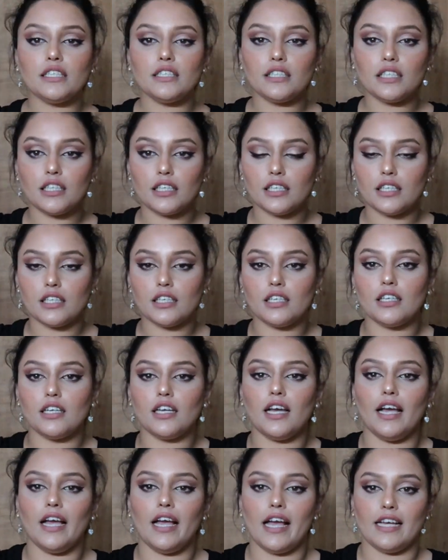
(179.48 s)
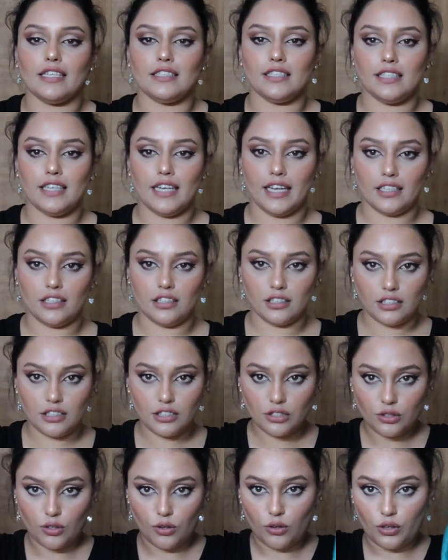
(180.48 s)
it as a
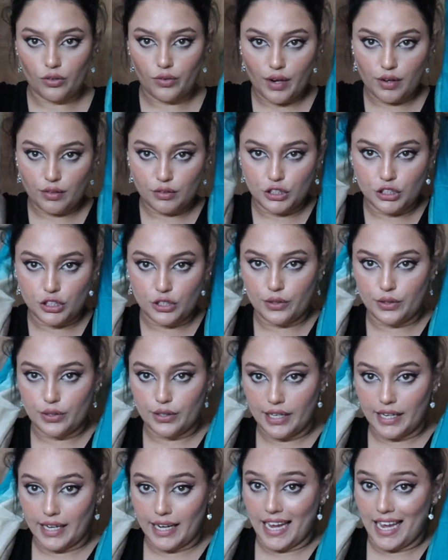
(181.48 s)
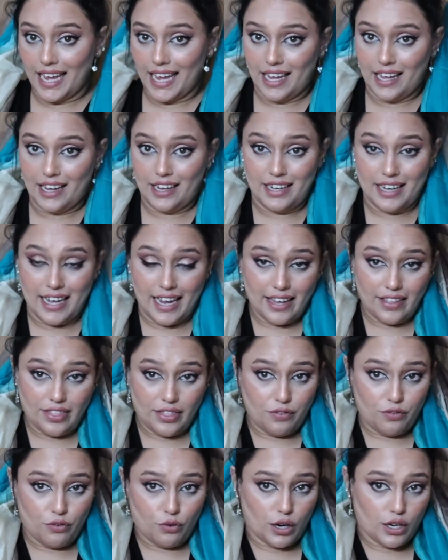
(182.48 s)
necklace all around your neck in
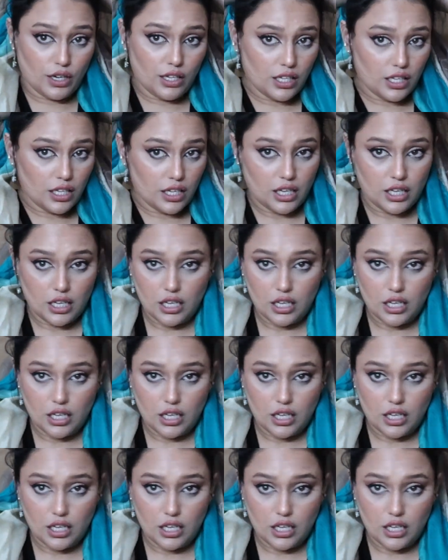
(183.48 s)
the front,